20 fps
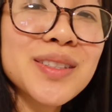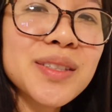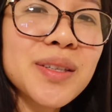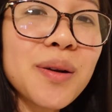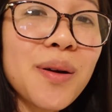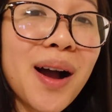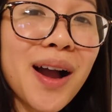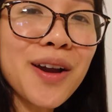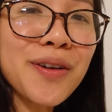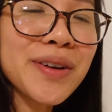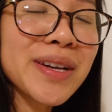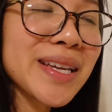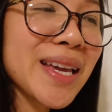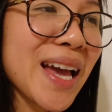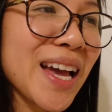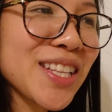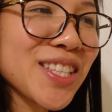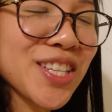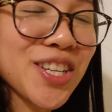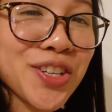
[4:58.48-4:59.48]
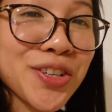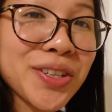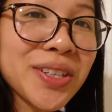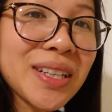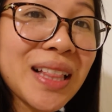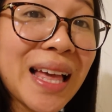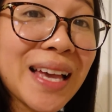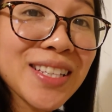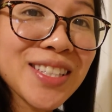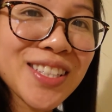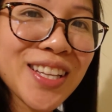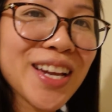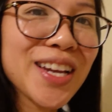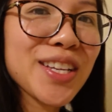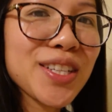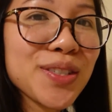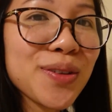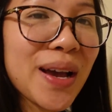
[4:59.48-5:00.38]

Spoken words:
So I already had dinner last night,